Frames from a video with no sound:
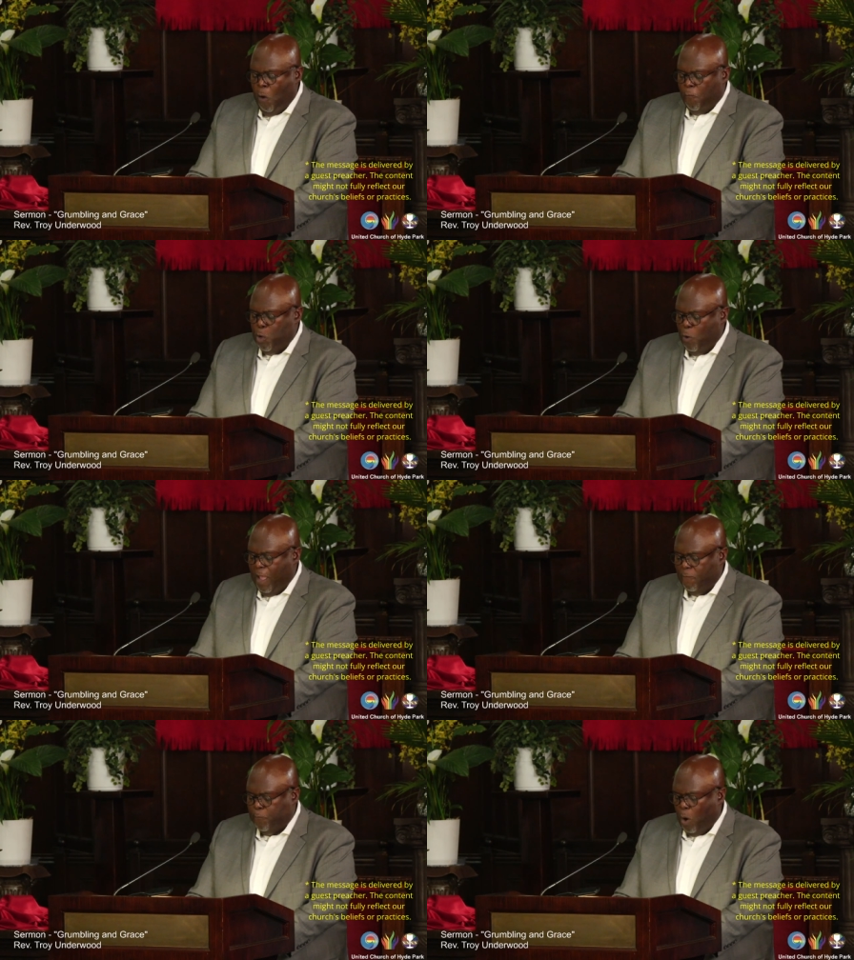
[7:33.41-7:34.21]
For you
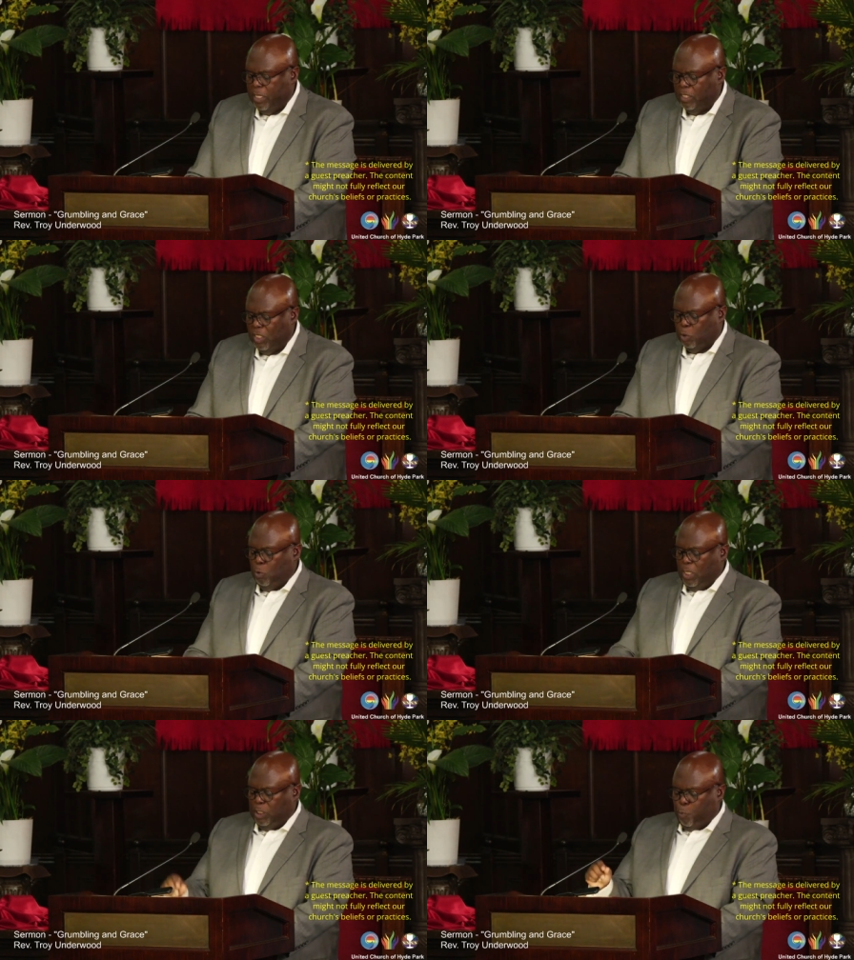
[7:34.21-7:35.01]
have brought us
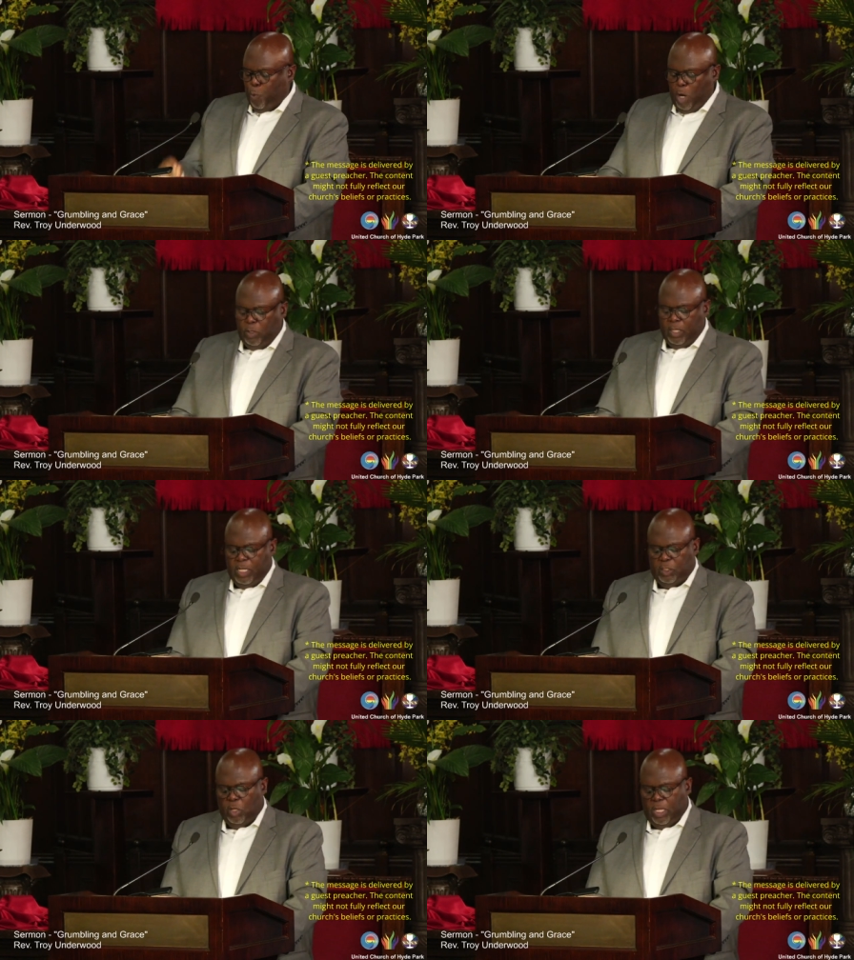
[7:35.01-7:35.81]
into this
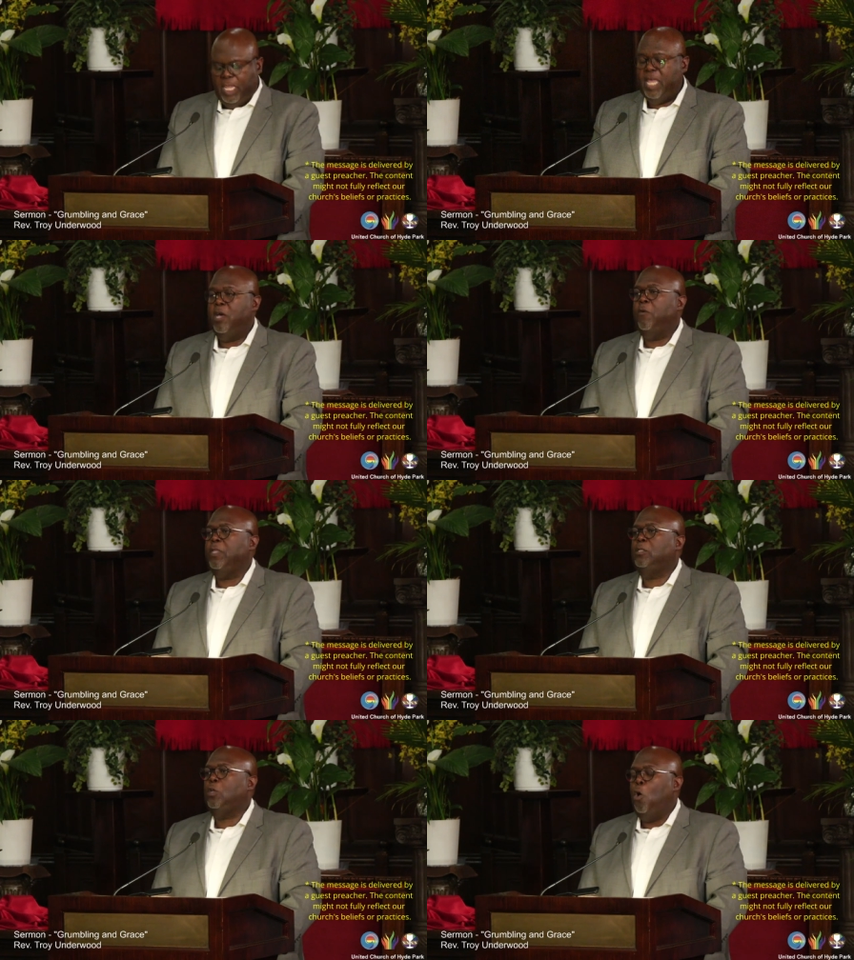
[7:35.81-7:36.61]
wilderness to kill
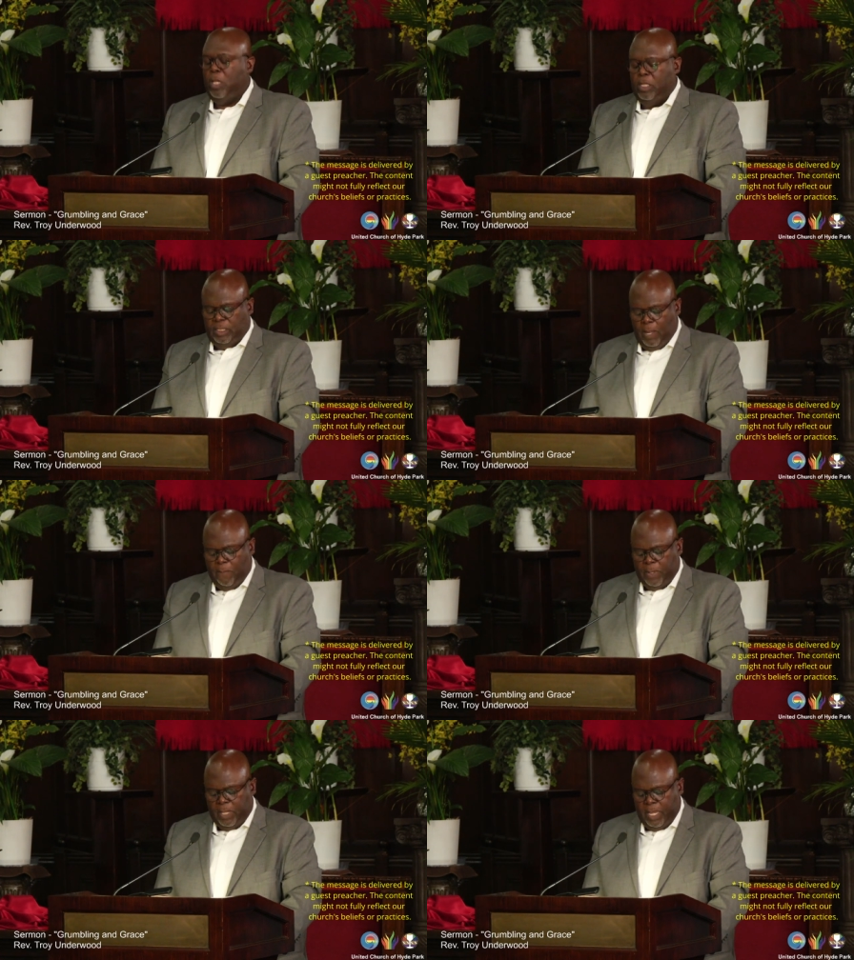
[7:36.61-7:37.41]
this whole
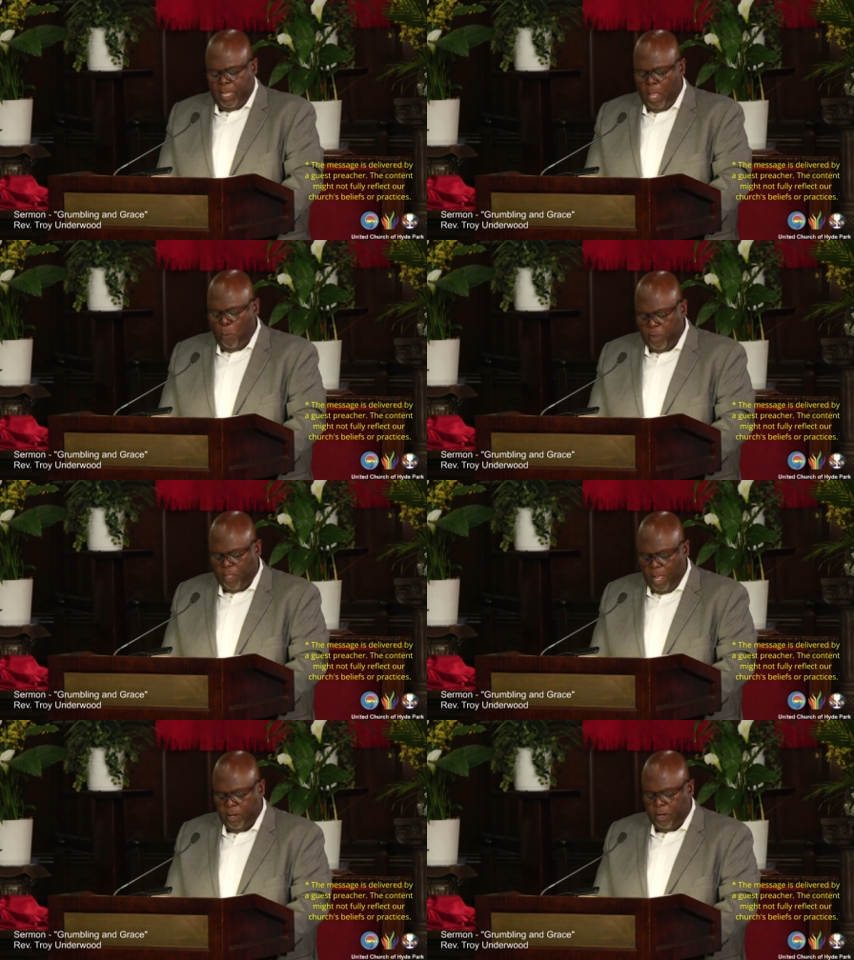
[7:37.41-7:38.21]
assembly with
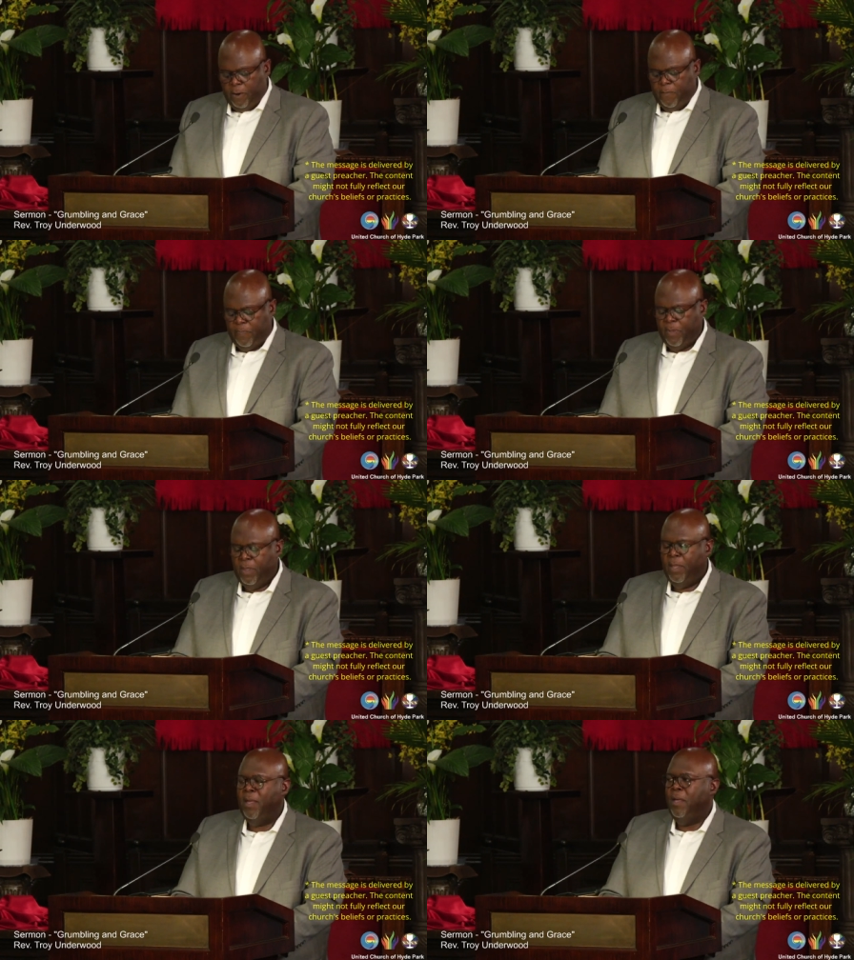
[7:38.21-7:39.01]
hunger.
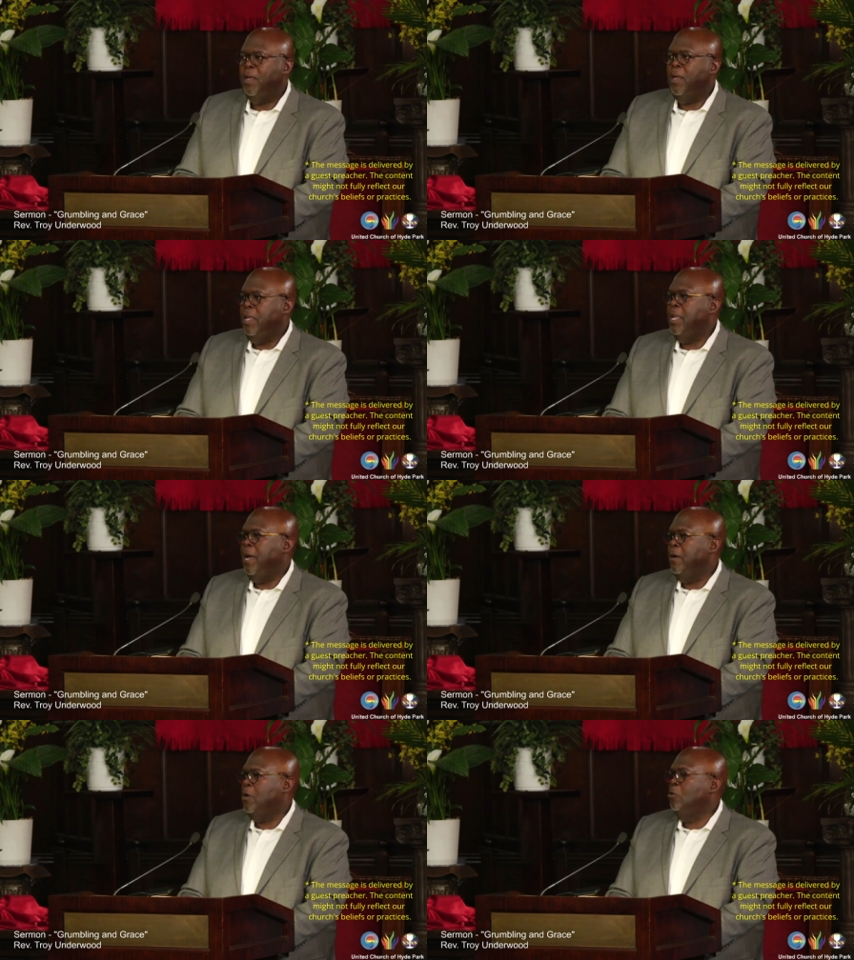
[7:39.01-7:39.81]

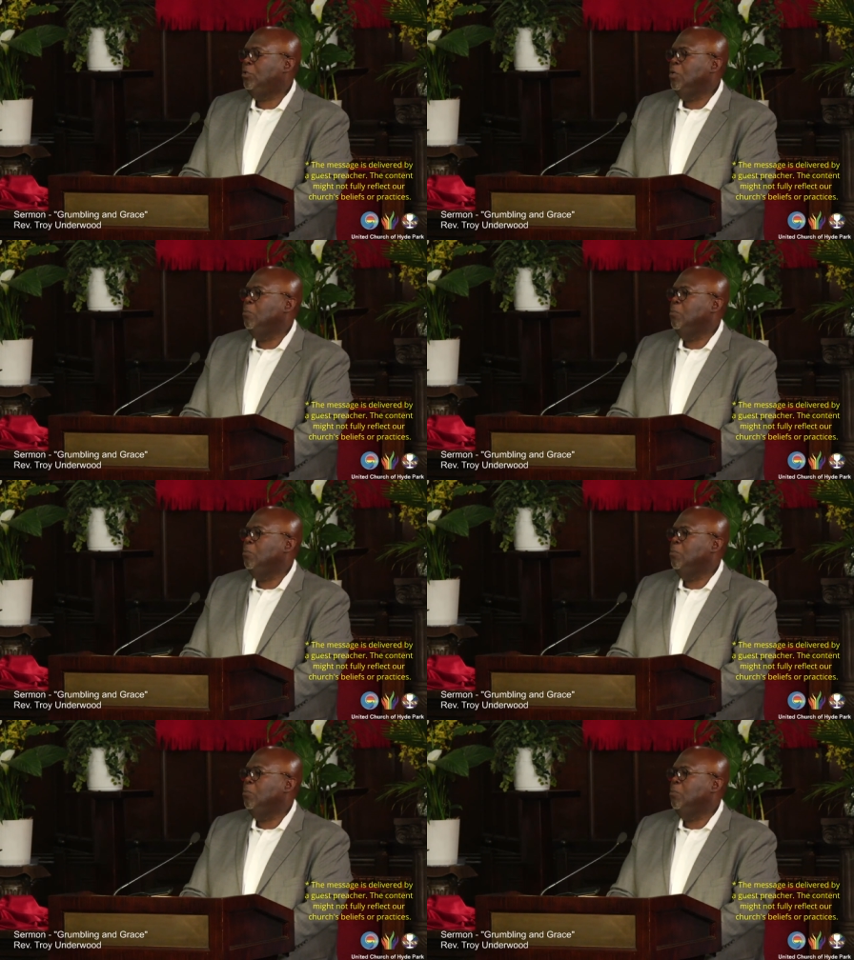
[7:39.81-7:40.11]
Yeah, Goshen